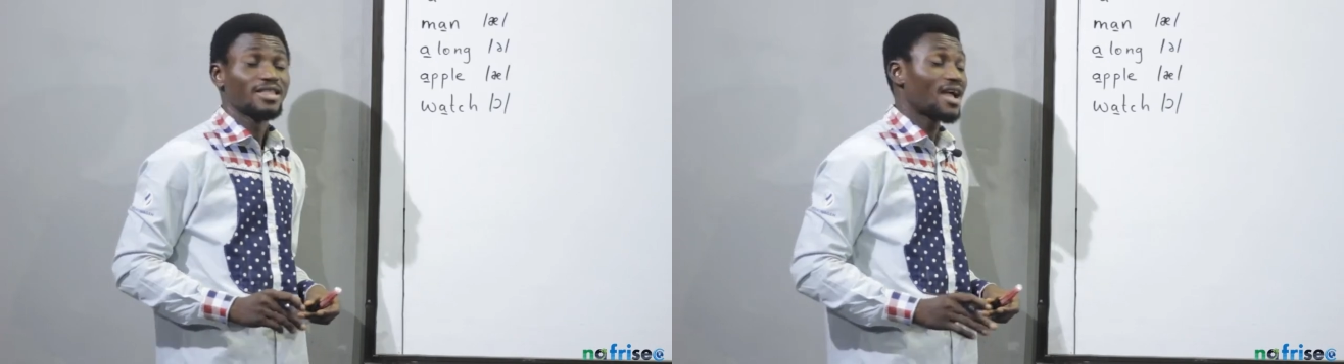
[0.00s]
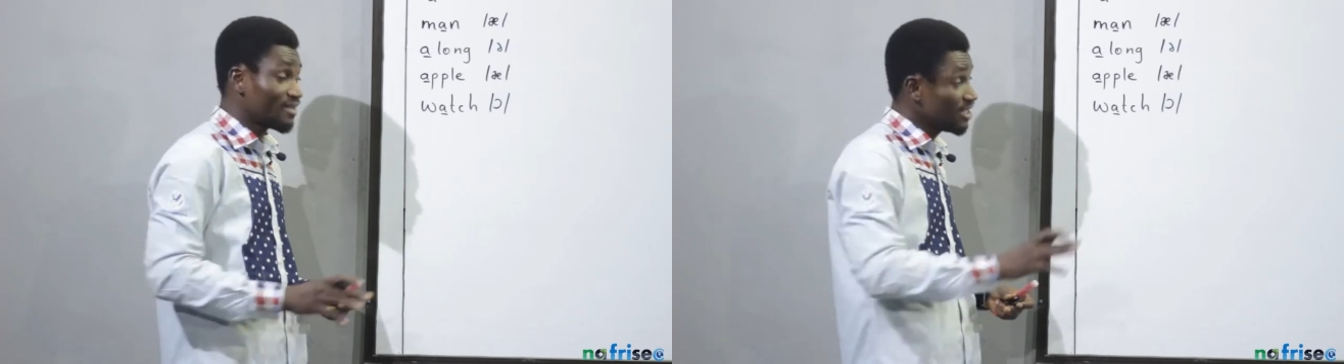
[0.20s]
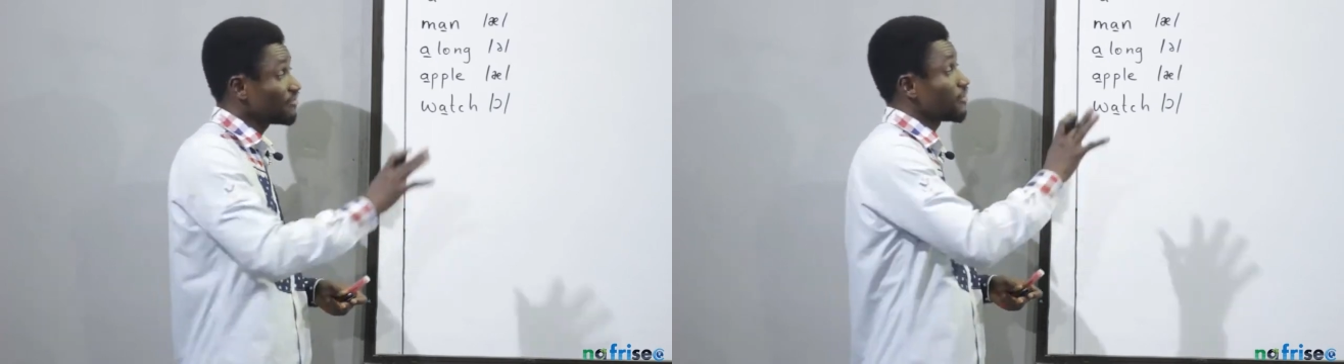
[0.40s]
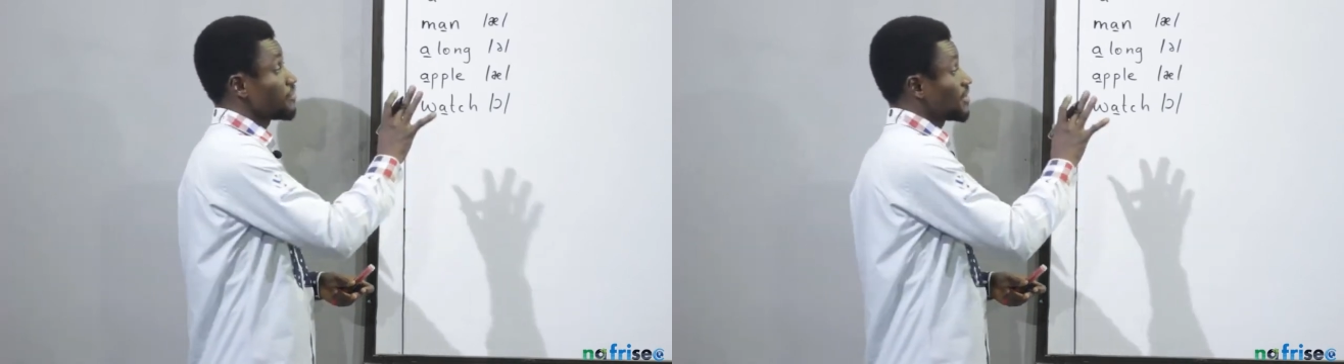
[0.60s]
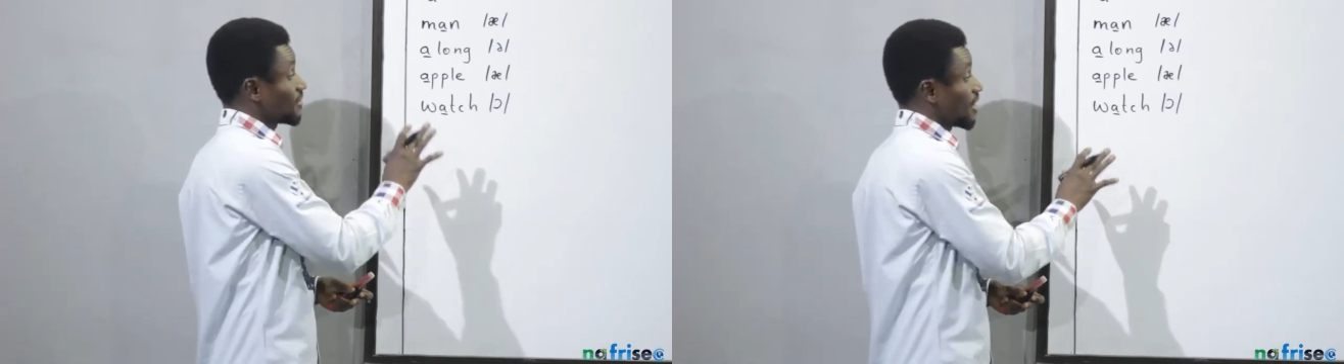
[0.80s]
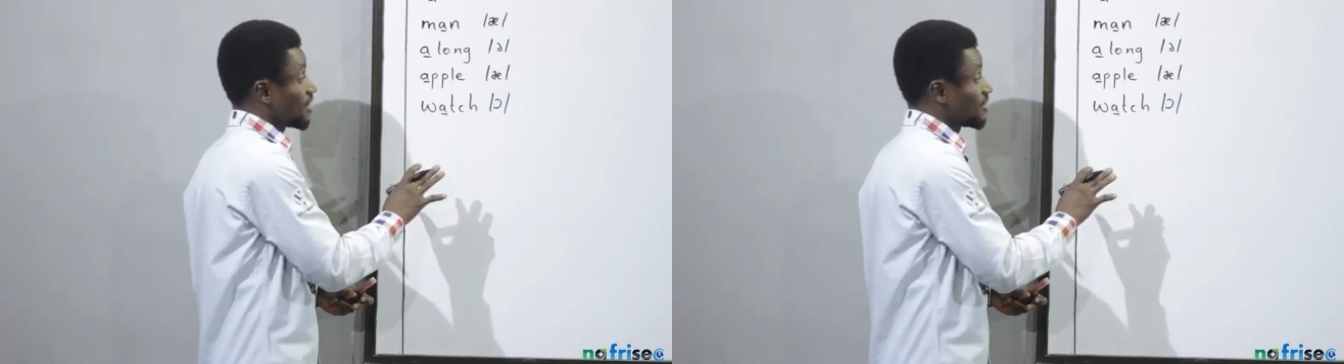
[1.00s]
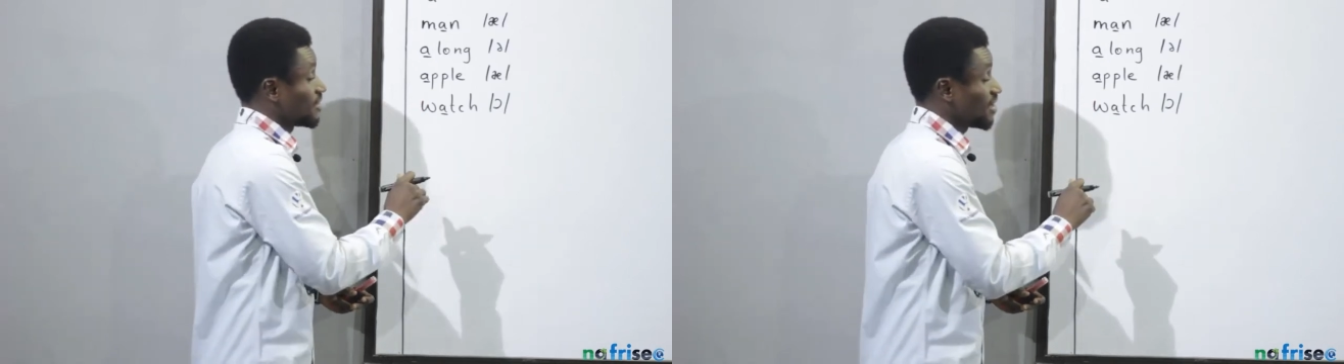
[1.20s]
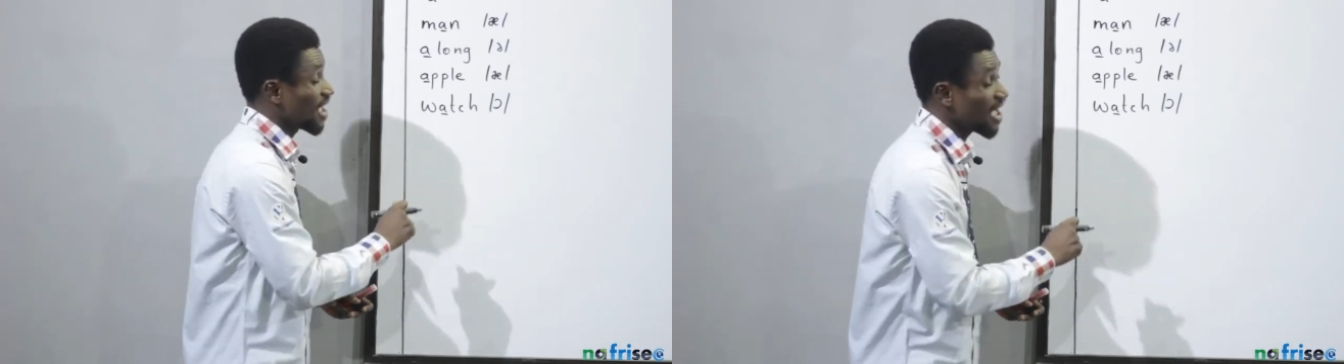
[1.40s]
Now these vowel
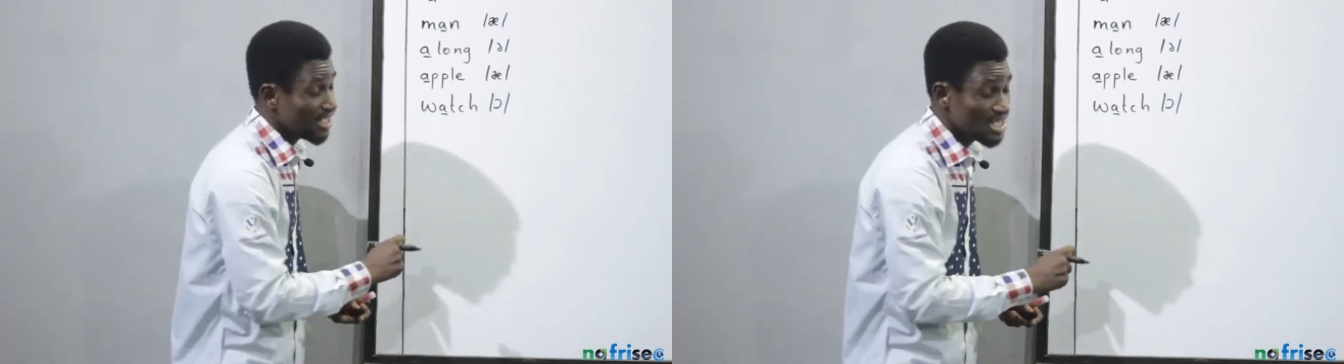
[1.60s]
sounds, they are